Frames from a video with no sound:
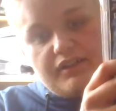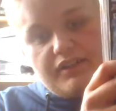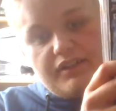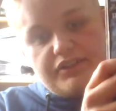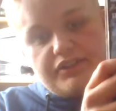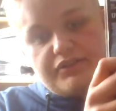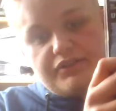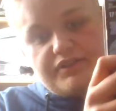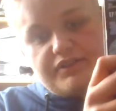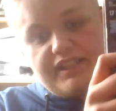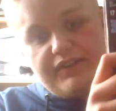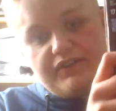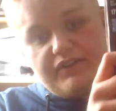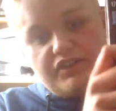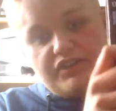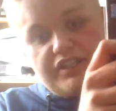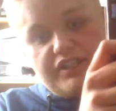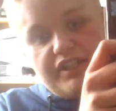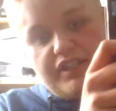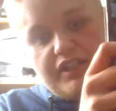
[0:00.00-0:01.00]
issue
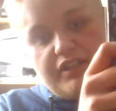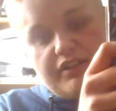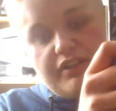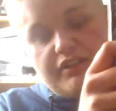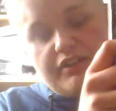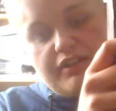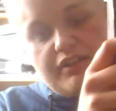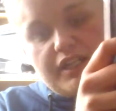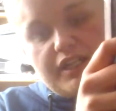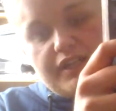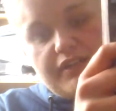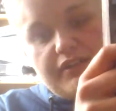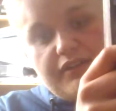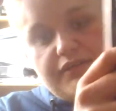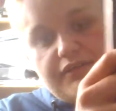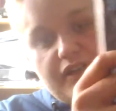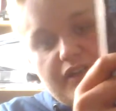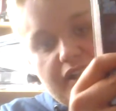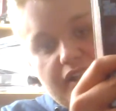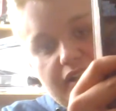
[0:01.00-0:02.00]
17, and then
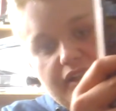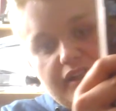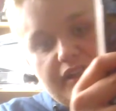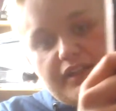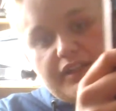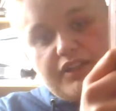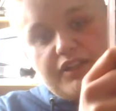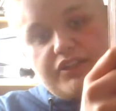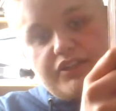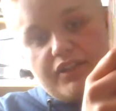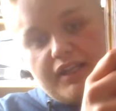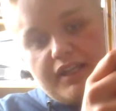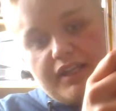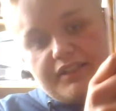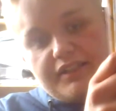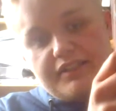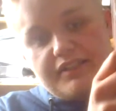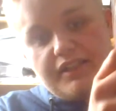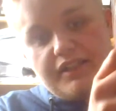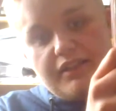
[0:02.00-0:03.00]
finally issue
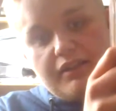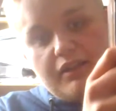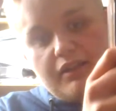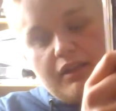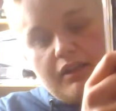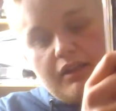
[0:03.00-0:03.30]
18.